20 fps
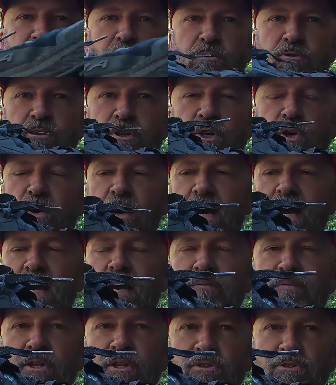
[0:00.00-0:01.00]
you still
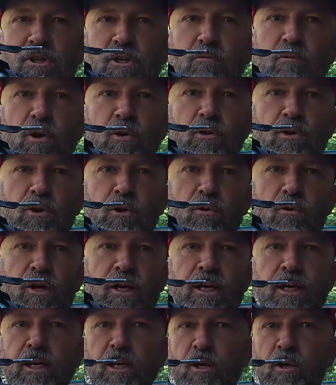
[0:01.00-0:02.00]
have the 0-degree
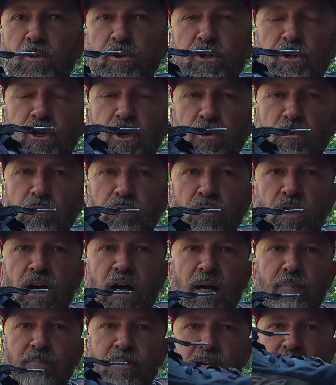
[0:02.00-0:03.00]
heel to toe
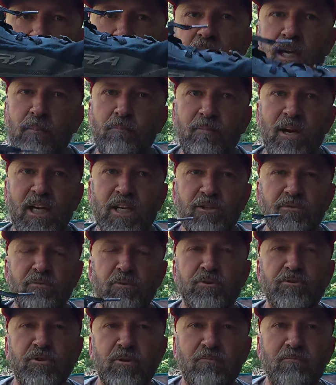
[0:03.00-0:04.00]
drop. It makes for
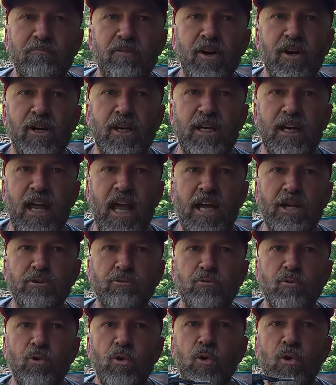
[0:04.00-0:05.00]
some very
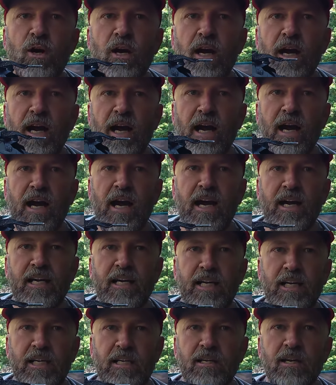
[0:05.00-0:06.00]
natural
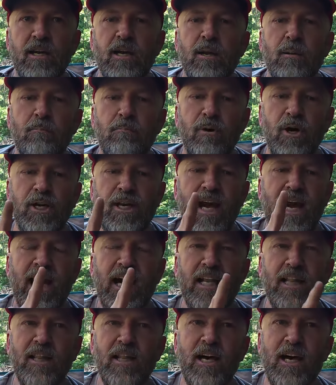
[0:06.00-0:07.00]
hiking. But I
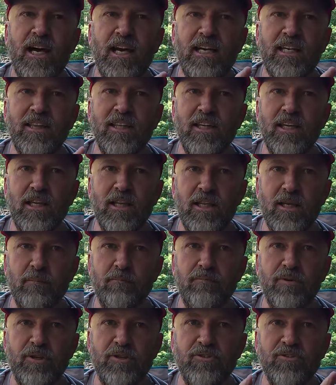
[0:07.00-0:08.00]
like the
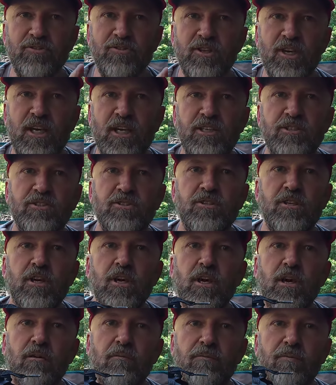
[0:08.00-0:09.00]
Olympus 6
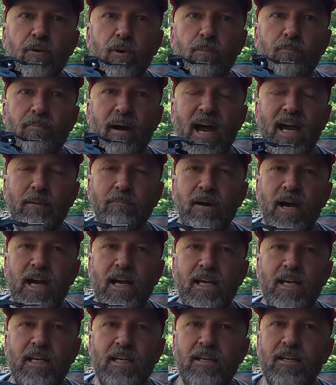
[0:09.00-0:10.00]
for
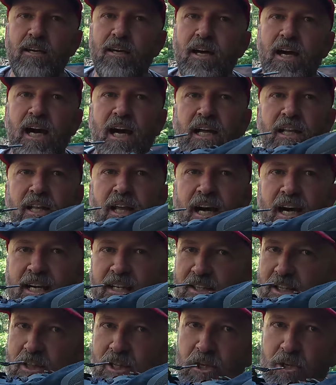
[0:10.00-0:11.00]
backpacking. I like
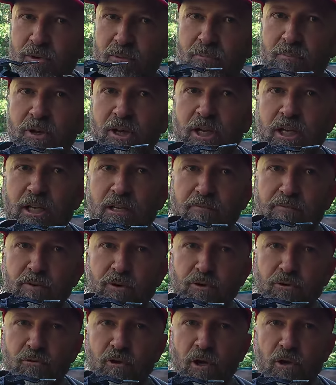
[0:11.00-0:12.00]
the Lone Peak for
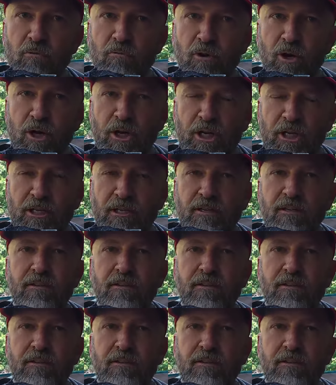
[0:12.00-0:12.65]
trail running.